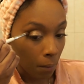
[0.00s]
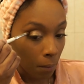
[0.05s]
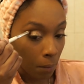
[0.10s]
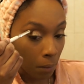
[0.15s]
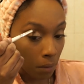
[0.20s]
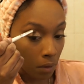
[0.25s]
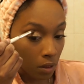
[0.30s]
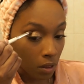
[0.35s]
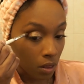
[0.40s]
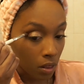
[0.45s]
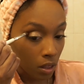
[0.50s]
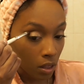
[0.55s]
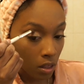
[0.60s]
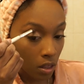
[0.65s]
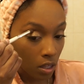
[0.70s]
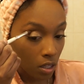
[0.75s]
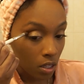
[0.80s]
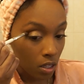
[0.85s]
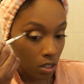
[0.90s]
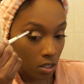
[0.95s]
But
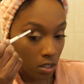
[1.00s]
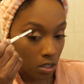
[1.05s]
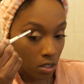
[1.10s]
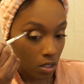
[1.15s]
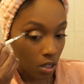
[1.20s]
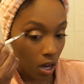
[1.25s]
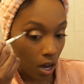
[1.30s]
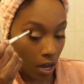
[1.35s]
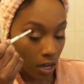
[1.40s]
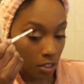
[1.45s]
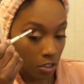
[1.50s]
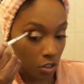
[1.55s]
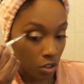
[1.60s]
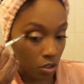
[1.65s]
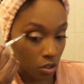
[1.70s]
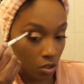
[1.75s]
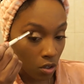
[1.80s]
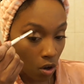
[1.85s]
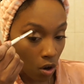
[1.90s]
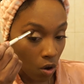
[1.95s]
this, I
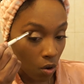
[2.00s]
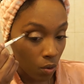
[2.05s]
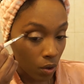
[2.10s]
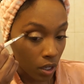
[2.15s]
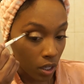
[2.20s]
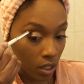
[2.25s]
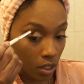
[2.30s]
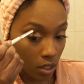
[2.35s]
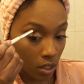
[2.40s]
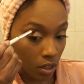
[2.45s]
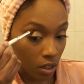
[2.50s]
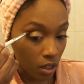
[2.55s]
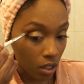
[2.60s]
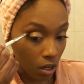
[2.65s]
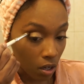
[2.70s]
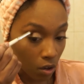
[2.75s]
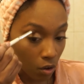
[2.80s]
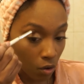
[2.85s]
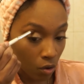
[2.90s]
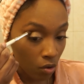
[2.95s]
just go in the
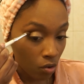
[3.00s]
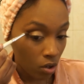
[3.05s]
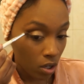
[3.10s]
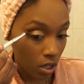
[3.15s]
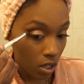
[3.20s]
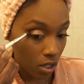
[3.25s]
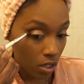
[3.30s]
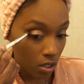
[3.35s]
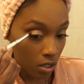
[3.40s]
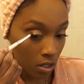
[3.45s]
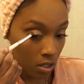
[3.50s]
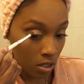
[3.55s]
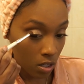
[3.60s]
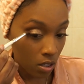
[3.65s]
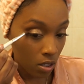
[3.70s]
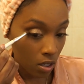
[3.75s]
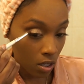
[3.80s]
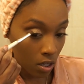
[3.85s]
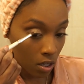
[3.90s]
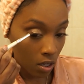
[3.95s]

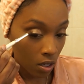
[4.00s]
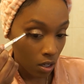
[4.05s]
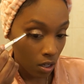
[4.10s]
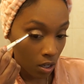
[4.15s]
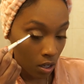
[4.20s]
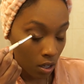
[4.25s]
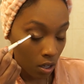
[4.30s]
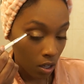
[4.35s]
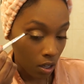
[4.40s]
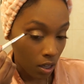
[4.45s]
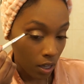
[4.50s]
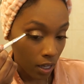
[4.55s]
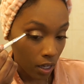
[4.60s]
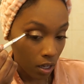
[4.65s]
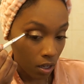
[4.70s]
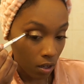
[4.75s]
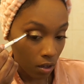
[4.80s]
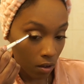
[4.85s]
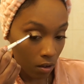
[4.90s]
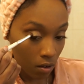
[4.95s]
crease
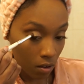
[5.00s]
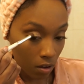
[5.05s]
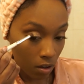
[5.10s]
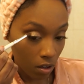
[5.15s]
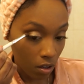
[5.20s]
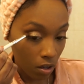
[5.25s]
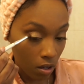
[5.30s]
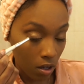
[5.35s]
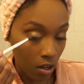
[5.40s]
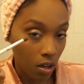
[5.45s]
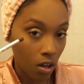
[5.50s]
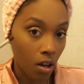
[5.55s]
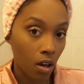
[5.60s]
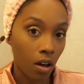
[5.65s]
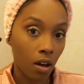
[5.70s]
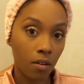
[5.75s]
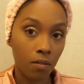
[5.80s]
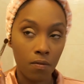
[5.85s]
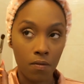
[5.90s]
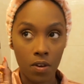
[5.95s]
like
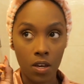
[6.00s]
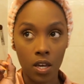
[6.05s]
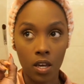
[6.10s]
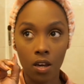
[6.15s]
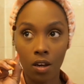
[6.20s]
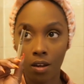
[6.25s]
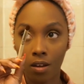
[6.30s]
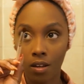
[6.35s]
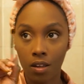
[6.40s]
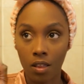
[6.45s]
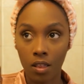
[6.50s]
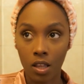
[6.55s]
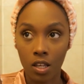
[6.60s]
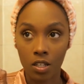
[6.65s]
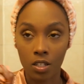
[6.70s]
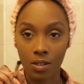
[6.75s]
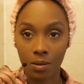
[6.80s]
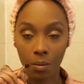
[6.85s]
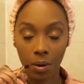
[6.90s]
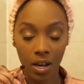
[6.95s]
a V
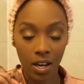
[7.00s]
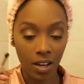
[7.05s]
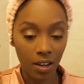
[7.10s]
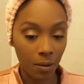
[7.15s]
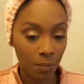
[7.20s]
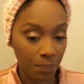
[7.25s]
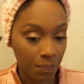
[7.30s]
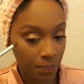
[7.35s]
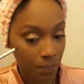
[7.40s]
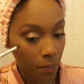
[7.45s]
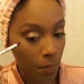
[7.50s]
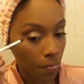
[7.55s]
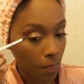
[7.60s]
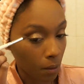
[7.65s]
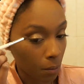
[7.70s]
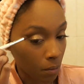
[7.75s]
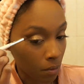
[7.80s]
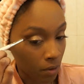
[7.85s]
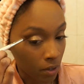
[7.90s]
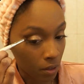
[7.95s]
this way,
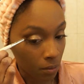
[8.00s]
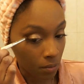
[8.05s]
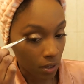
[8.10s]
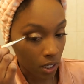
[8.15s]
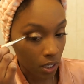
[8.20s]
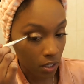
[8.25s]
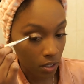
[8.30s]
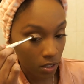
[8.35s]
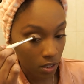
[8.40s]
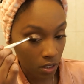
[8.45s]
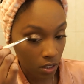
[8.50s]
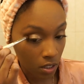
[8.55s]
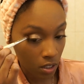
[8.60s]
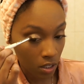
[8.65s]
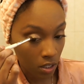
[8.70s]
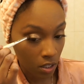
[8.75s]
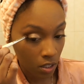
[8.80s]
pretty much.